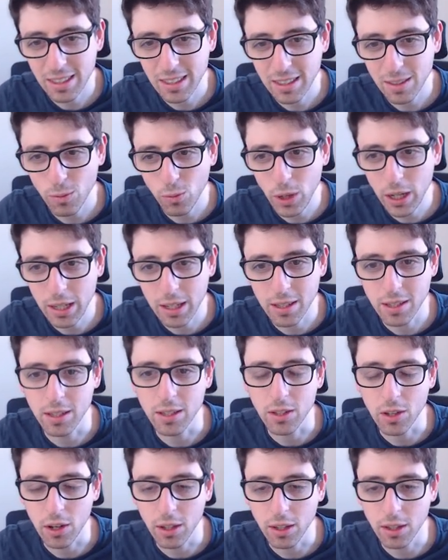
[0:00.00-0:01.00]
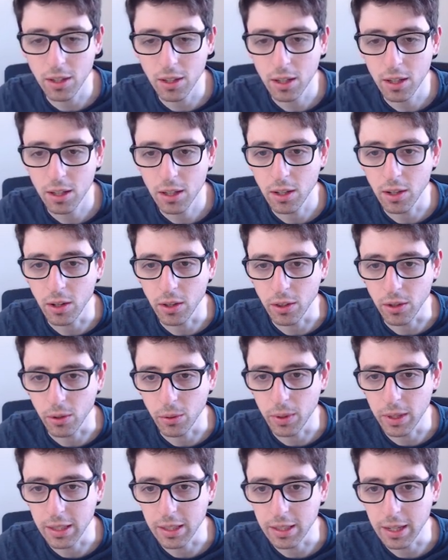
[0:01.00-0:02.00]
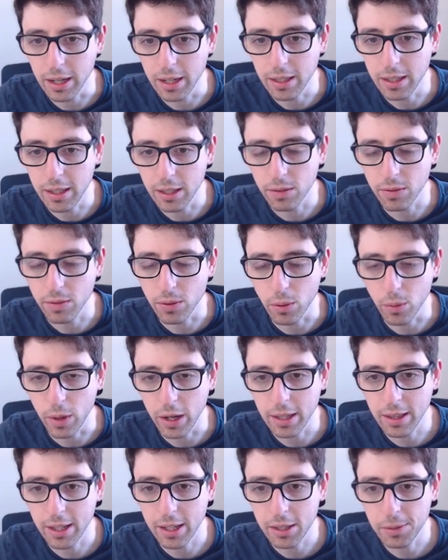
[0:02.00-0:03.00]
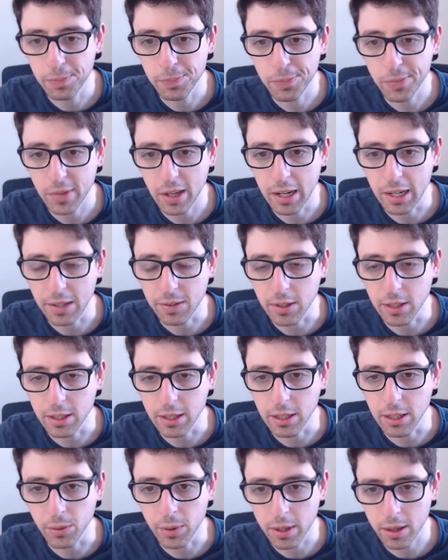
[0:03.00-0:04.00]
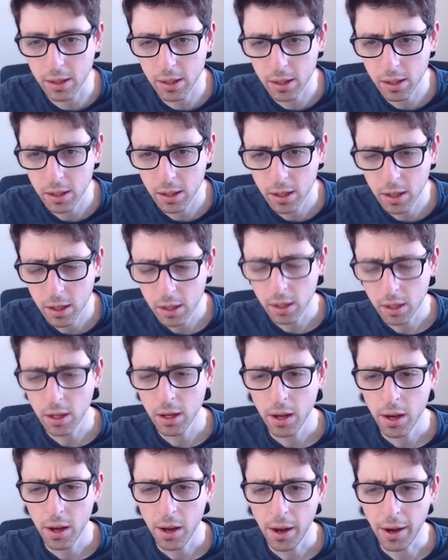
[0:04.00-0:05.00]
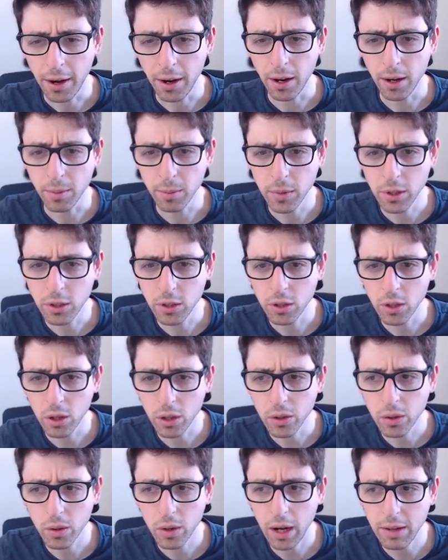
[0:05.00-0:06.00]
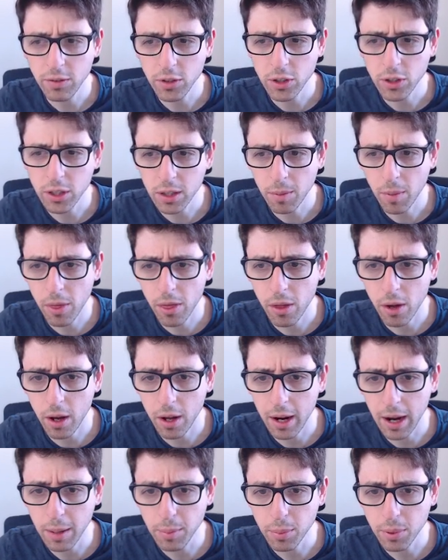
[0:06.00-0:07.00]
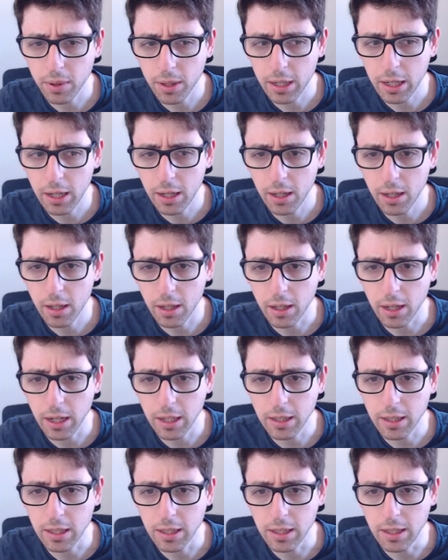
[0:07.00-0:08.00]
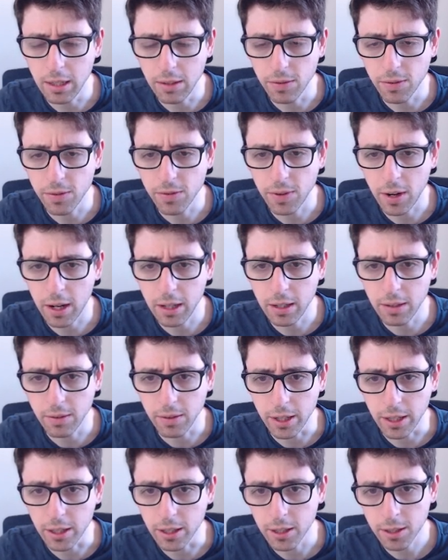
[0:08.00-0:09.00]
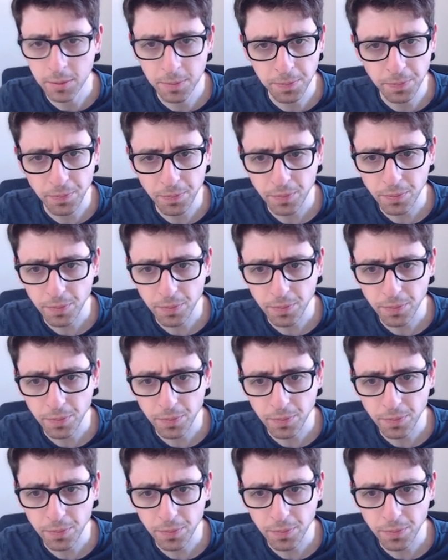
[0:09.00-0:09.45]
some weaknesses on the queen side here for white that I have to deal with. So after some thought, I played knight to d5 here.